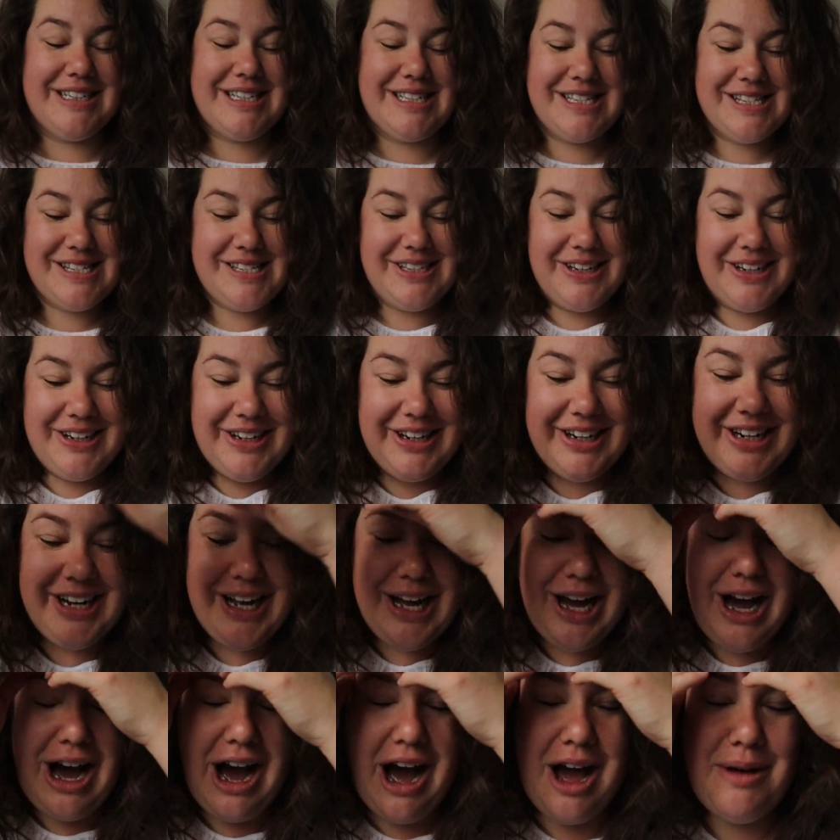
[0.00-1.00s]
So
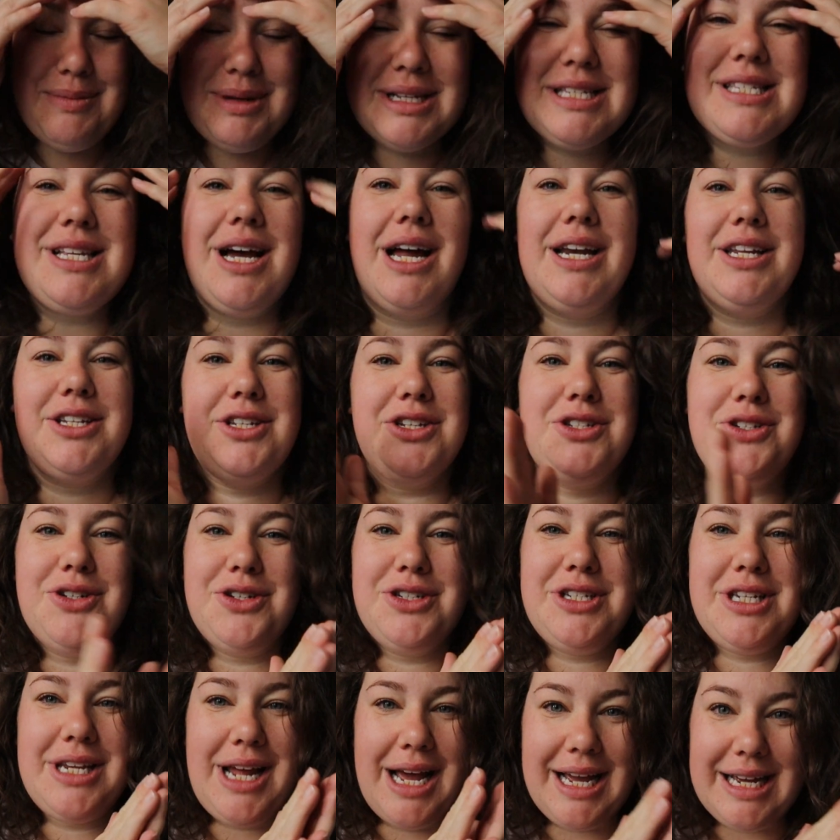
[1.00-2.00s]
I'm excited to do
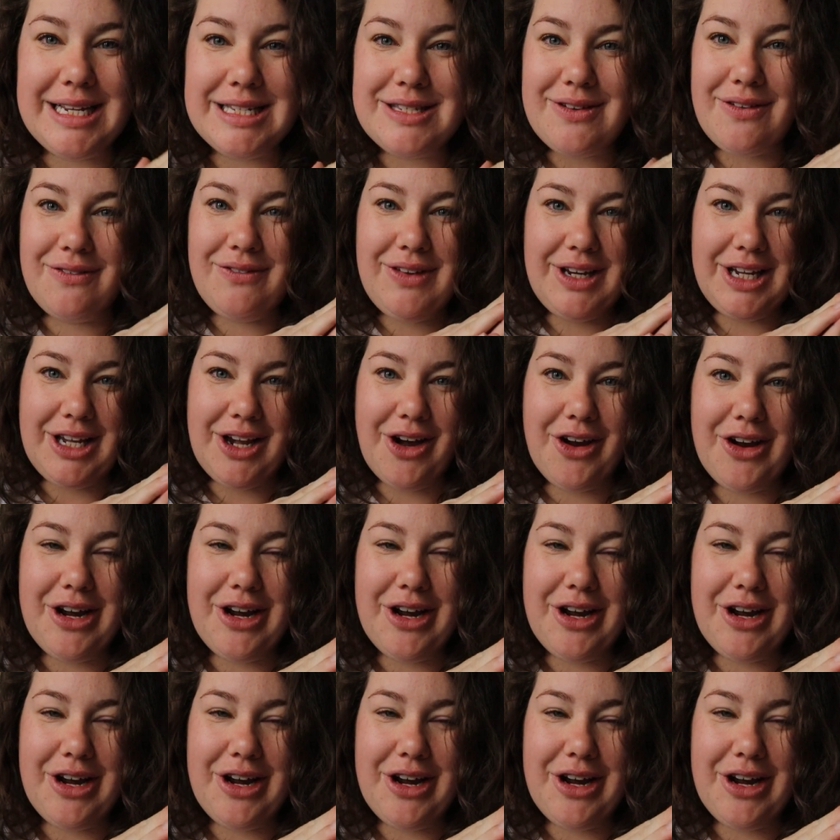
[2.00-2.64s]
today's video.